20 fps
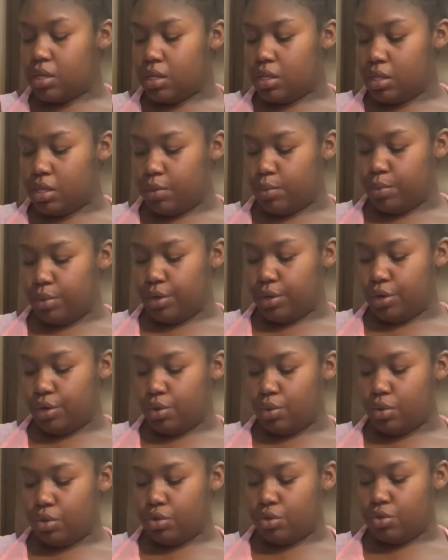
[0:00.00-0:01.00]
Then we are
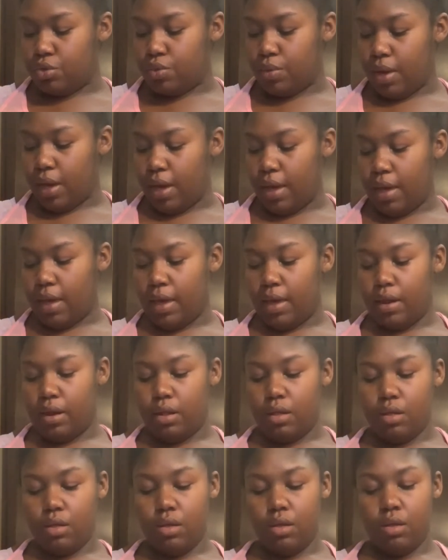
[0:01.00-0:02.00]
going to add
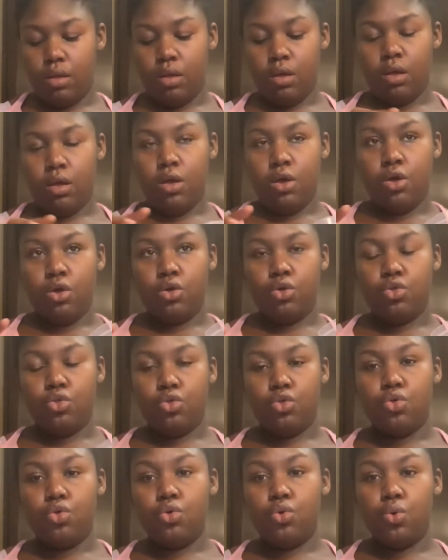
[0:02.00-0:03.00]

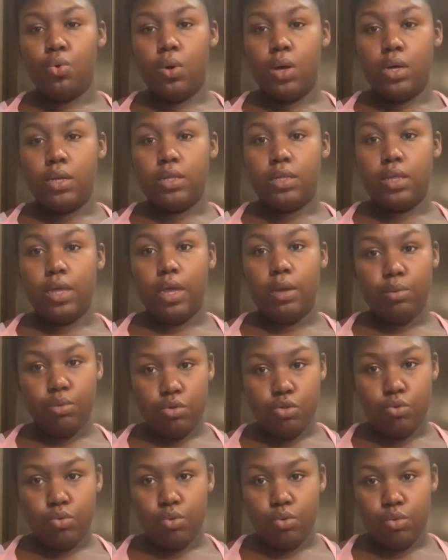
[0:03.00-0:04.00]
2
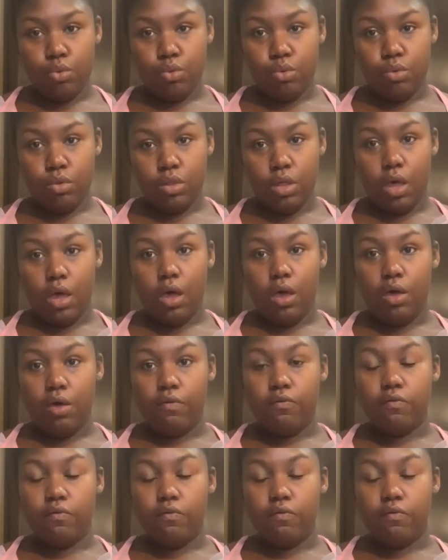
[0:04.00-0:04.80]
tablespoons of